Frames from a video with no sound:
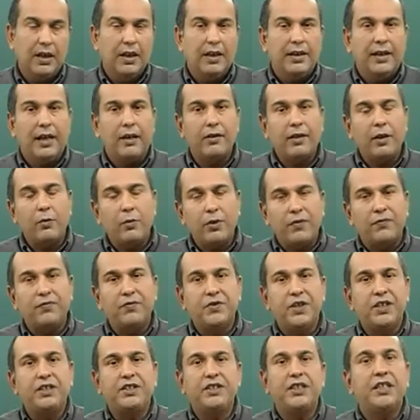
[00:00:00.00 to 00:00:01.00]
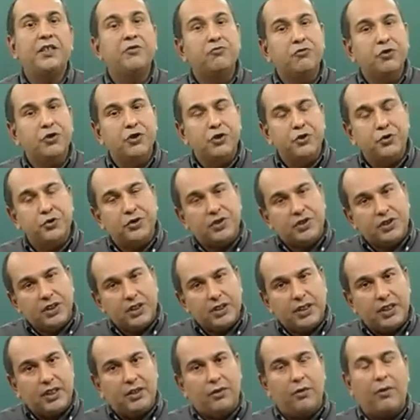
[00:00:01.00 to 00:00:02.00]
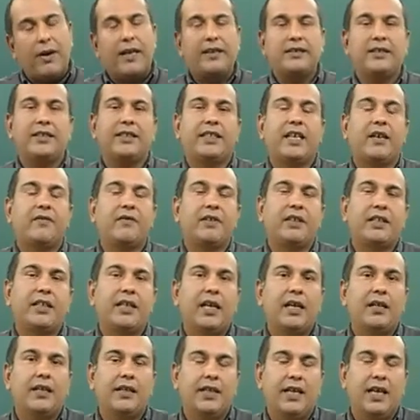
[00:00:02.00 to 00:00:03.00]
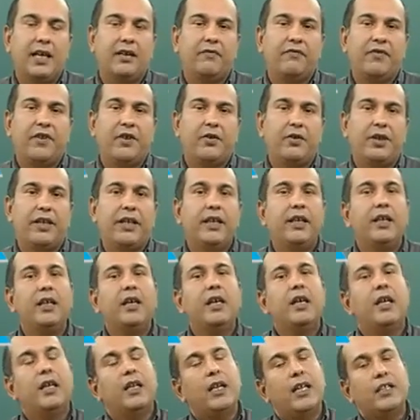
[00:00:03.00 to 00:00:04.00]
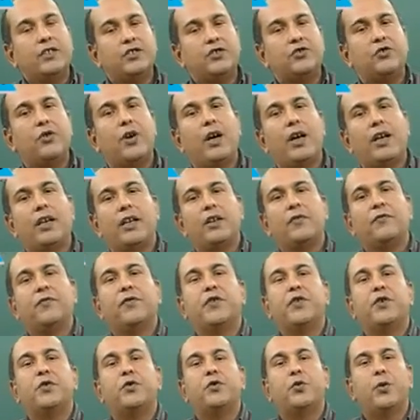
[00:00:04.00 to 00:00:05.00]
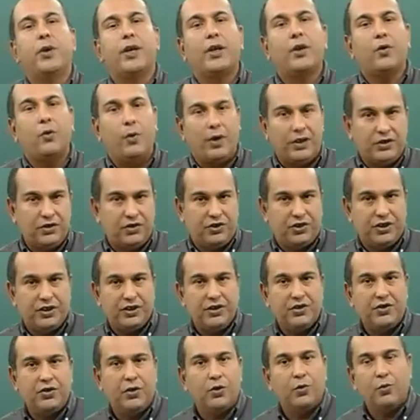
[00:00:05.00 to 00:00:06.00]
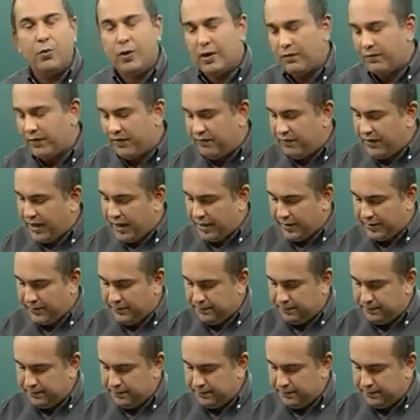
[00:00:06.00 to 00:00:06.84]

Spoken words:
Now that we've just introduced the thoracic cavity and the alveoli, let's try a few quick questions on what we've done.